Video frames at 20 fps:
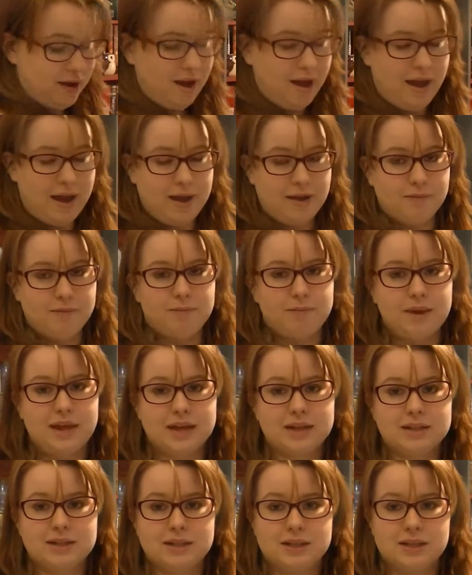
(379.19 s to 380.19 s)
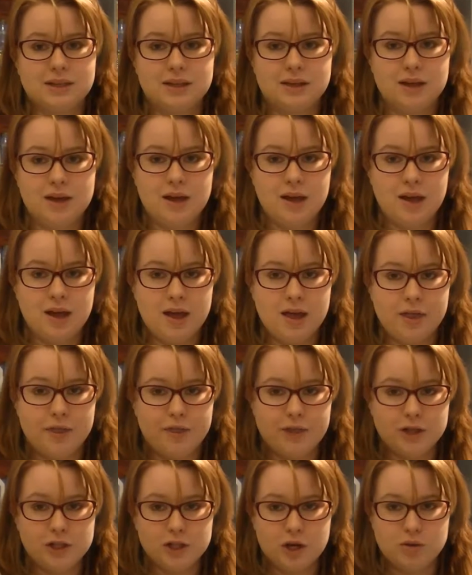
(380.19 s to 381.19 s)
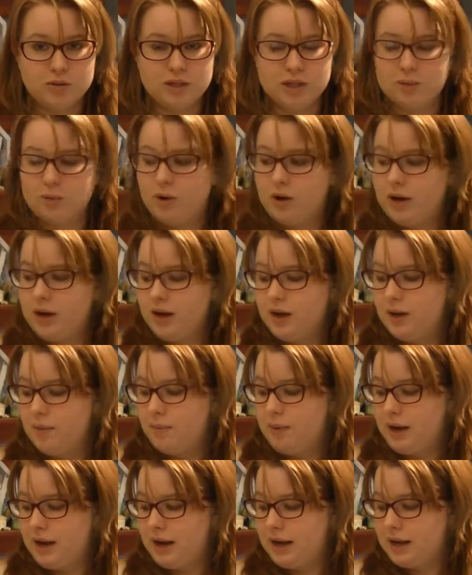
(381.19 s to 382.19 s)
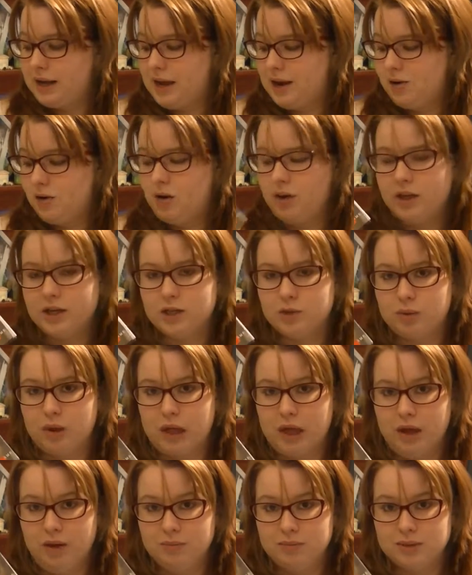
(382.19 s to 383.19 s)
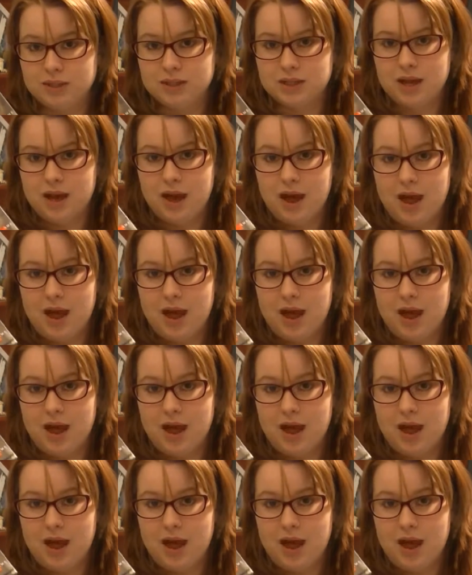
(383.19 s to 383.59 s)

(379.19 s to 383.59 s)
I have picked The Chosen One by Carol Lynch Williams.